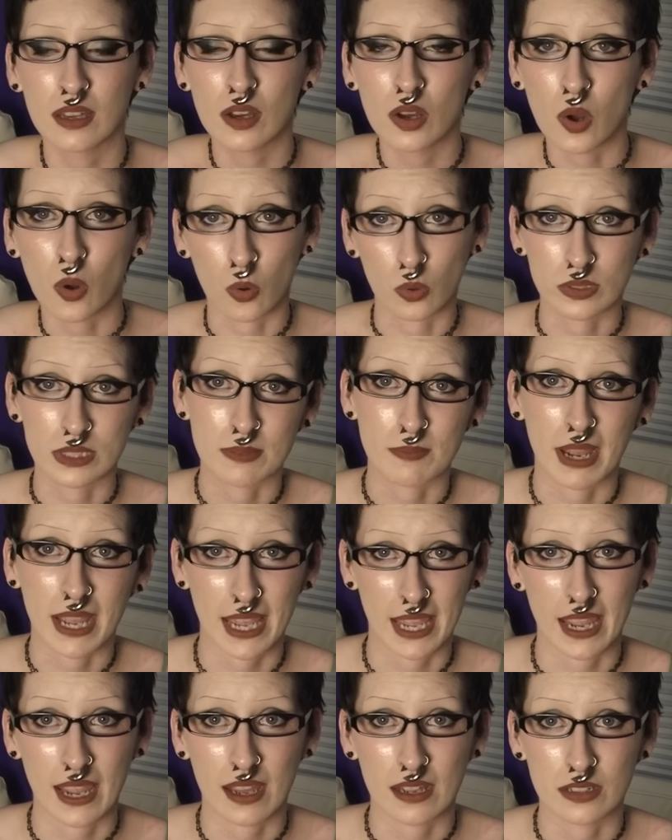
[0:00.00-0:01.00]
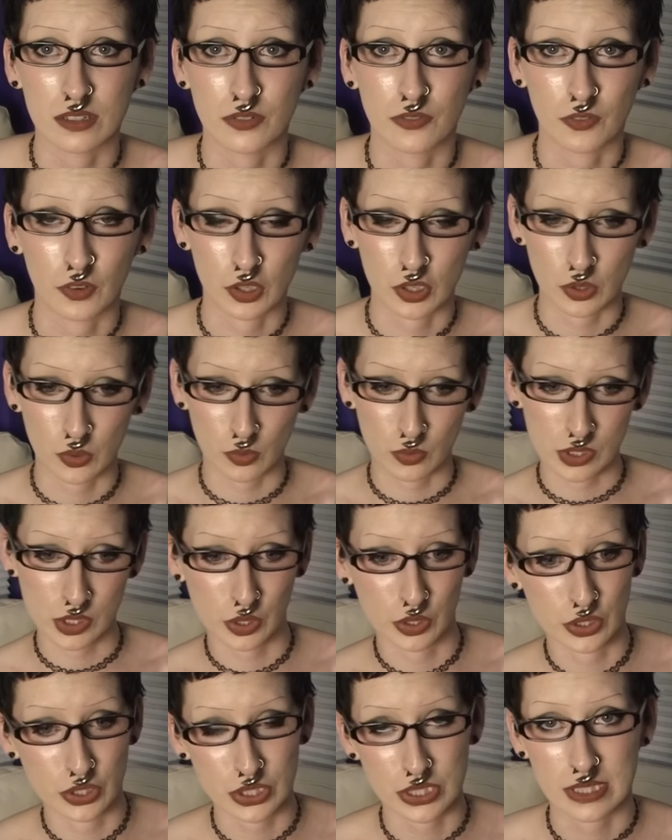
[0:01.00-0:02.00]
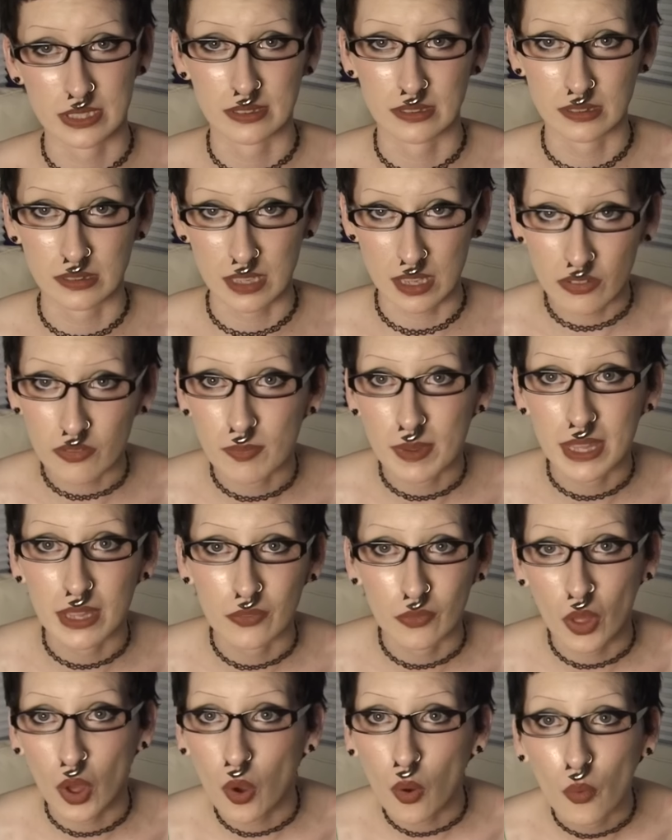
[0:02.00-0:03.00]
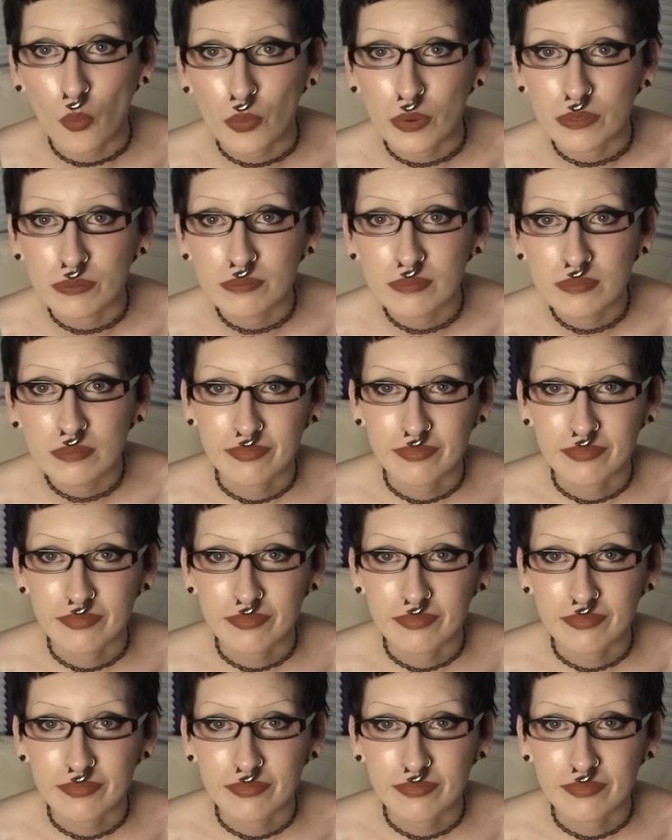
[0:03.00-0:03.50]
holding my hand for you to just leave me alone?